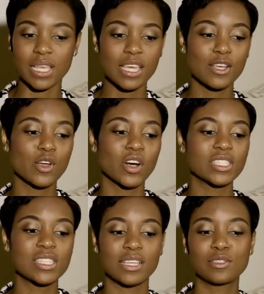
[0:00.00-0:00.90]
I think
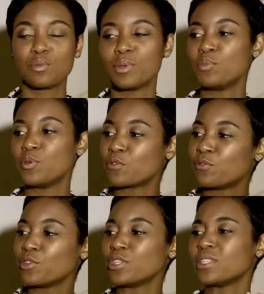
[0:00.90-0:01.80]
girls think to be
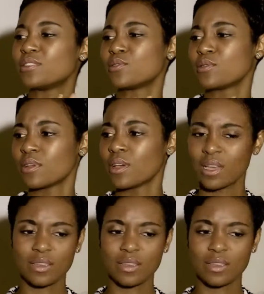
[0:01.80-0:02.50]
beautiful you need to,